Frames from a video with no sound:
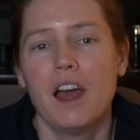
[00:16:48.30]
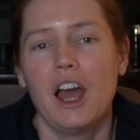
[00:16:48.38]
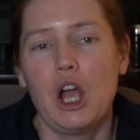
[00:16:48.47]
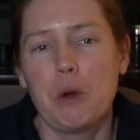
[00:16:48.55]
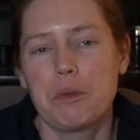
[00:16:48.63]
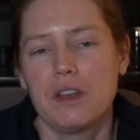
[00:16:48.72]
I
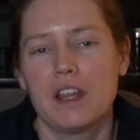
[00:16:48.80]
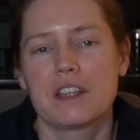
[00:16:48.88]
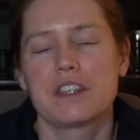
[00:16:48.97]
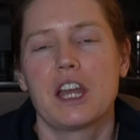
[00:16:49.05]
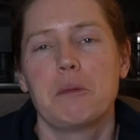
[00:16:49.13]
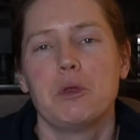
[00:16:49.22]
hope the next
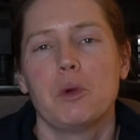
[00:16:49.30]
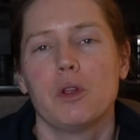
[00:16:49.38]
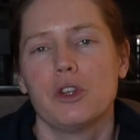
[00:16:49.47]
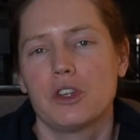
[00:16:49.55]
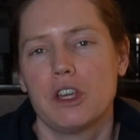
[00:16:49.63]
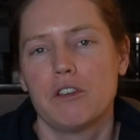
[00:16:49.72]
time you are
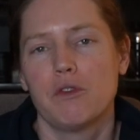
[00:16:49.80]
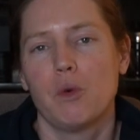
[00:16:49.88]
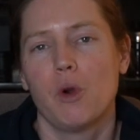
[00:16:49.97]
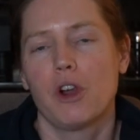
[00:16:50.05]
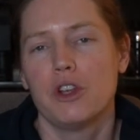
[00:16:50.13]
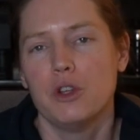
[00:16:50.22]
looking
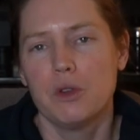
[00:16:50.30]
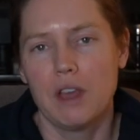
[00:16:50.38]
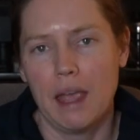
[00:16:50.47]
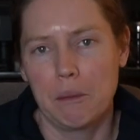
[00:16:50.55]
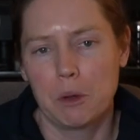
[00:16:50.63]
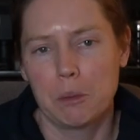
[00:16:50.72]
for a new
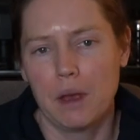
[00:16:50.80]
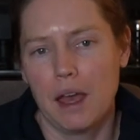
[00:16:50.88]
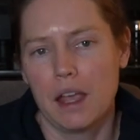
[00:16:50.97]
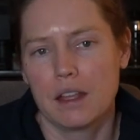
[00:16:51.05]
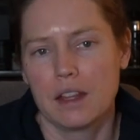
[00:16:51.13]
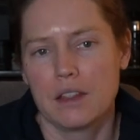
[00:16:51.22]
camera
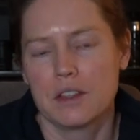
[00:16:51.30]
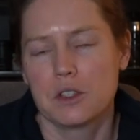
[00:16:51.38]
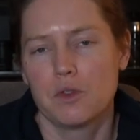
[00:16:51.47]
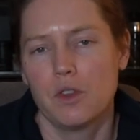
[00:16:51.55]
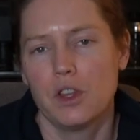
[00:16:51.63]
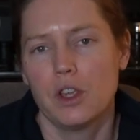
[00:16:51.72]
bag that
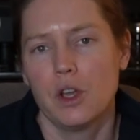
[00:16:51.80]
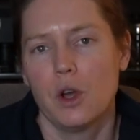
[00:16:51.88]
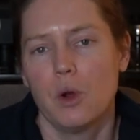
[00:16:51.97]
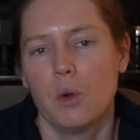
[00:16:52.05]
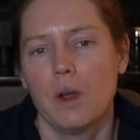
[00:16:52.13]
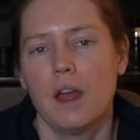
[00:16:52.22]
this
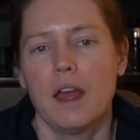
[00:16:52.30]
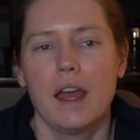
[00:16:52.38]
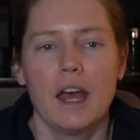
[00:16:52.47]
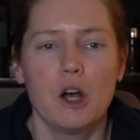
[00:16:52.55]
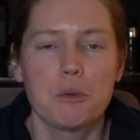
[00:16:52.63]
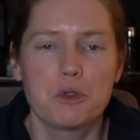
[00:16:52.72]
video
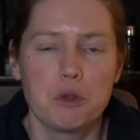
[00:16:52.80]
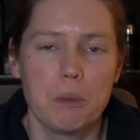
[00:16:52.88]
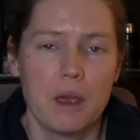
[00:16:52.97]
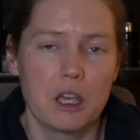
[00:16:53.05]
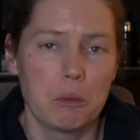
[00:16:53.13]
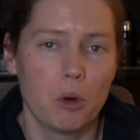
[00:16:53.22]
helps you
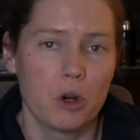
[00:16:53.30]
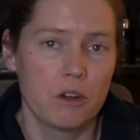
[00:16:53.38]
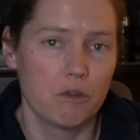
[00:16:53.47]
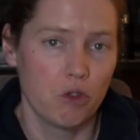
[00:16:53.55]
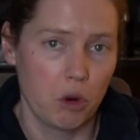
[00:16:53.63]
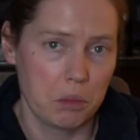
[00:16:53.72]
make a more
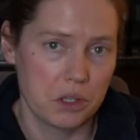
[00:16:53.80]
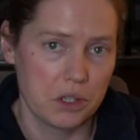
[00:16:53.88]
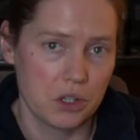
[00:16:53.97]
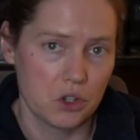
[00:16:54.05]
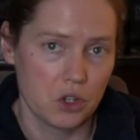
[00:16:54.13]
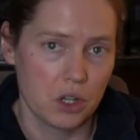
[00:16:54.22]
informed
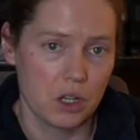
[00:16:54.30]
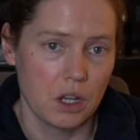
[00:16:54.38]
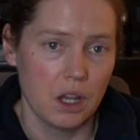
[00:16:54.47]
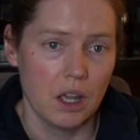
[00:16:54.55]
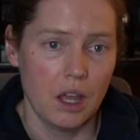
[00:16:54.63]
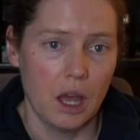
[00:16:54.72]
decision
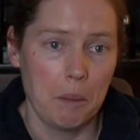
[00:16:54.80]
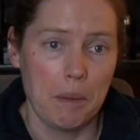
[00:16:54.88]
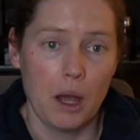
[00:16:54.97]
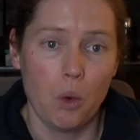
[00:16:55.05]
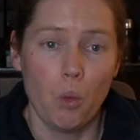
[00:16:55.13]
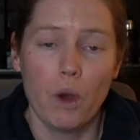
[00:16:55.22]

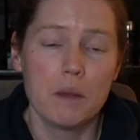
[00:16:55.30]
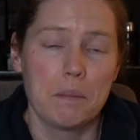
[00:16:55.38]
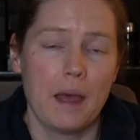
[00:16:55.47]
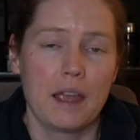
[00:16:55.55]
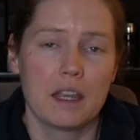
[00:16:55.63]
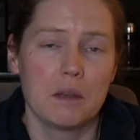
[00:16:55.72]
about what
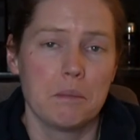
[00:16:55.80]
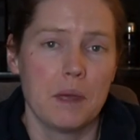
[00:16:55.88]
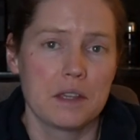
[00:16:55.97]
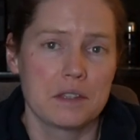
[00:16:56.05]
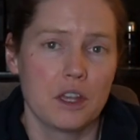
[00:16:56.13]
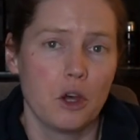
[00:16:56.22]
bag can
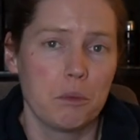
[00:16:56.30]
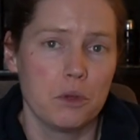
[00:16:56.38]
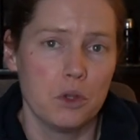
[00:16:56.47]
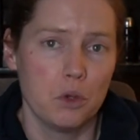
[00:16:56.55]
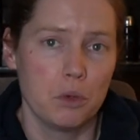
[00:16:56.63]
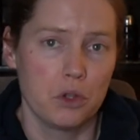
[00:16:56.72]
best help
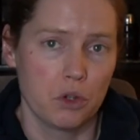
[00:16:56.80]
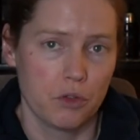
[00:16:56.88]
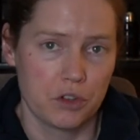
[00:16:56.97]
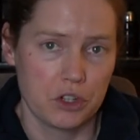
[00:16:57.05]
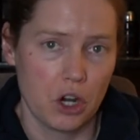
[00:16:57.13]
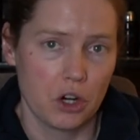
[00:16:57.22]
you with your
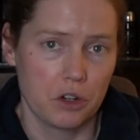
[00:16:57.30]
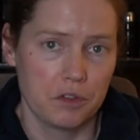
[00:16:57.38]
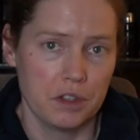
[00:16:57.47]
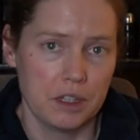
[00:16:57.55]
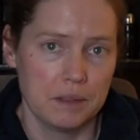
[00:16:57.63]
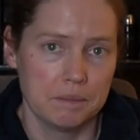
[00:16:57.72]

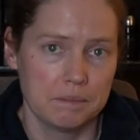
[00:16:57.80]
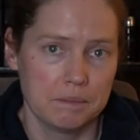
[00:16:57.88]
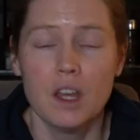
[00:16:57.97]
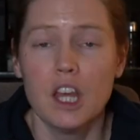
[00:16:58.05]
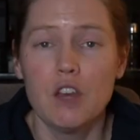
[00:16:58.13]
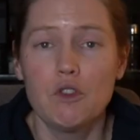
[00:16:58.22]
photography.
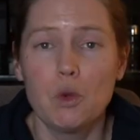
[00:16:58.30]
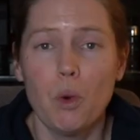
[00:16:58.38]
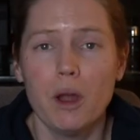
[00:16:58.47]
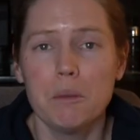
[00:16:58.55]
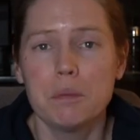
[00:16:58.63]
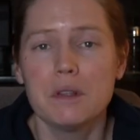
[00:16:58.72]
If you
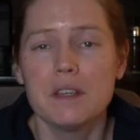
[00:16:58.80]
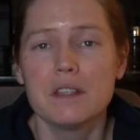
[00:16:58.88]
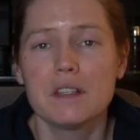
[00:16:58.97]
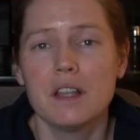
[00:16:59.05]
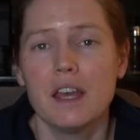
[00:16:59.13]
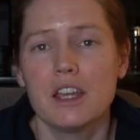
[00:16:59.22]
want,
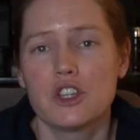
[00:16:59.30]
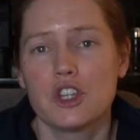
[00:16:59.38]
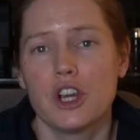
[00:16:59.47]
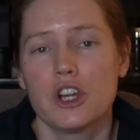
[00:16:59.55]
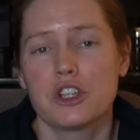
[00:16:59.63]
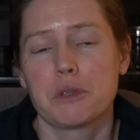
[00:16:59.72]
please like,
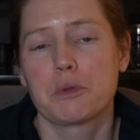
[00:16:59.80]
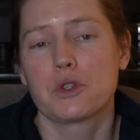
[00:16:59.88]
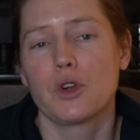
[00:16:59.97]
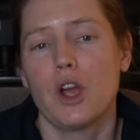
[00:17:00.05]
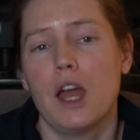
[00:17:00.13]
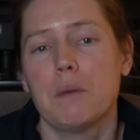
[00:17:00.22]
share,
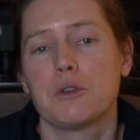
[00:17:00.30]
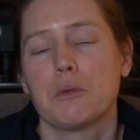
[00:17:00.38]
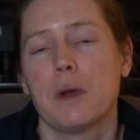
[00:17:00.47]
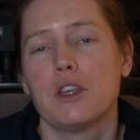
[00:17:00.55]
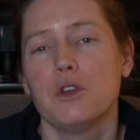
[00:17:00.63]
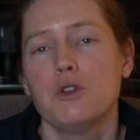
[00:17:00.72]
subscribe to
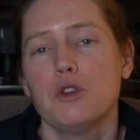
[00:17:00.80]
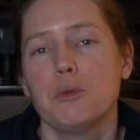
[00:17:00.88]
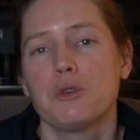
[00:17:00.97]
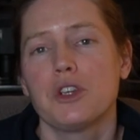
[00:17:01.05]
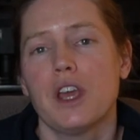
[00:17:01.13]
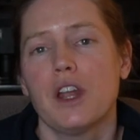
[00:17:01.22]
my YouTube
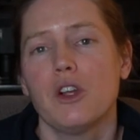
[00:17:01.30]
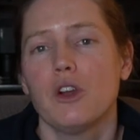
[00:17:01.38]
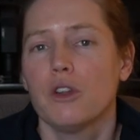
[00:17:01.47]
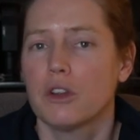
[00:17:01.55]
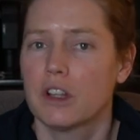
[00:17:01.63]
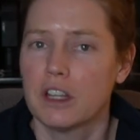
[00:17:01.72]

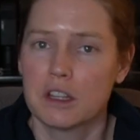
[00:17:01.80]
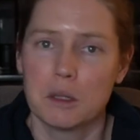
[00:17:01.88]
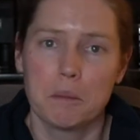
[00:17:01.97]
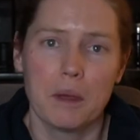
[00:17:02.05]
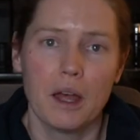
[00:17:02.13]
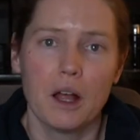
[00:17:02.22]
channel, click the
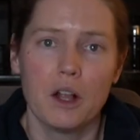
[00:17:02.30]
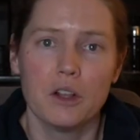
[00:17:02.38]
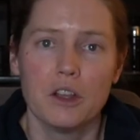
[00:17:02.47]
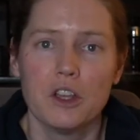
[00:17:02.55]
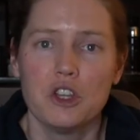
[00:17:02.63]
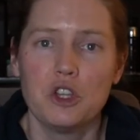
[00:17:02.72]

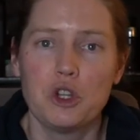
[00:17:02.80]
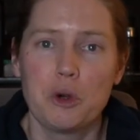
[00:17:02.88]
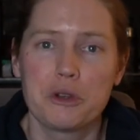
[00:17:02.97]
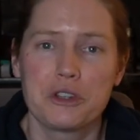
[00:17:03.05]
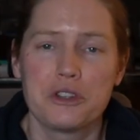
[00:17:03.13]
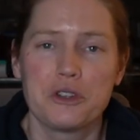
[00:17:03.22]
bell, you know
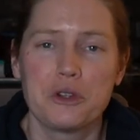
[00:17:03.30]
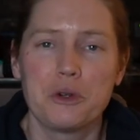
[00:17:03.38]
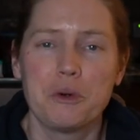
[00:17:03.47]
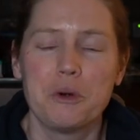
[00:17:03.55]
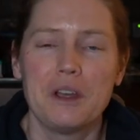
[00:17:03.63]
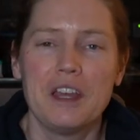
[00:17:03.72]
what to
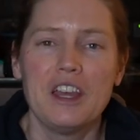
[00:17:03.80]
do.